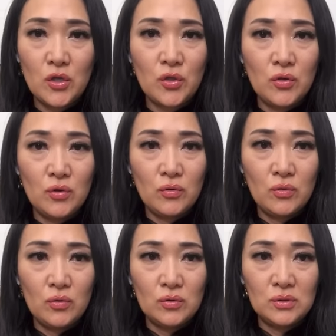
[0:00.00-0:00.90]

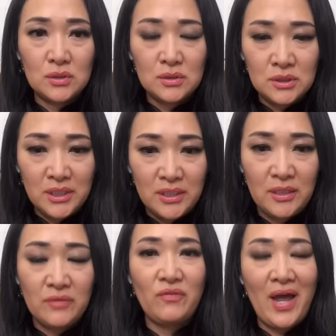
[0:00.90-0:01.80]
you
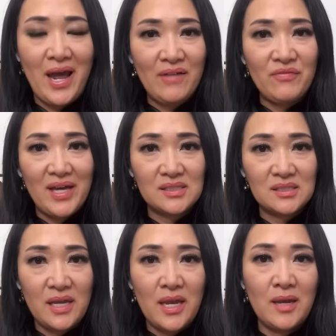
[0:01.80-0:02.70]
didn't have that
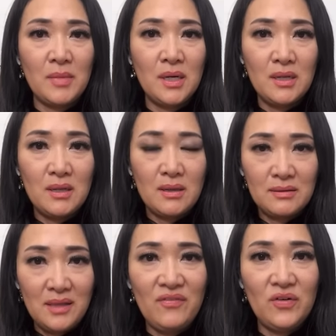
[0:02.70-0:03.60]
same
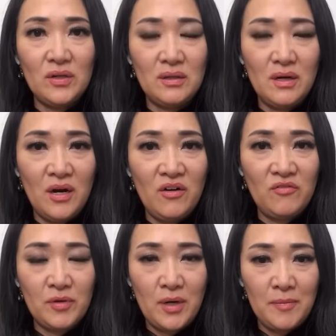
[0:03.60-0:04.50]
level
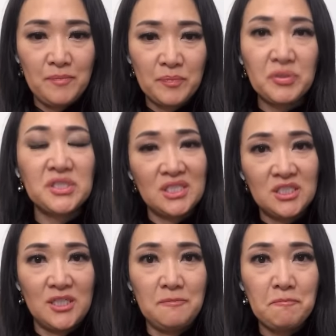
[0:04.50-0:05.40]
of um,
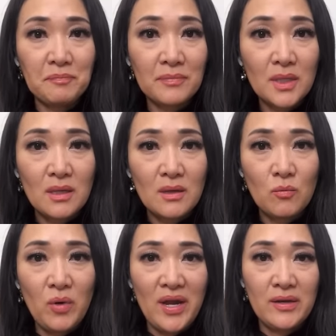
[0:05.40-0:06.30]
precision
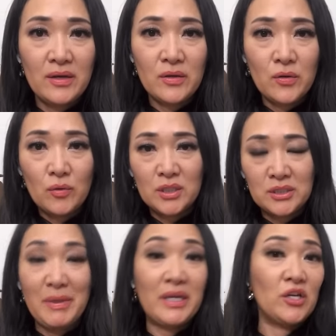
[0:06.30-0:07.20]
when you were
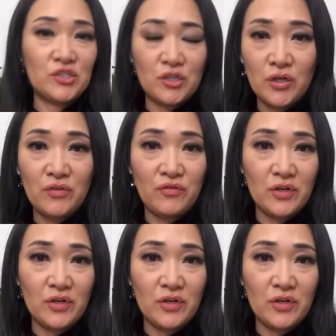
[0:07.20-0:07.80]
making a turn, for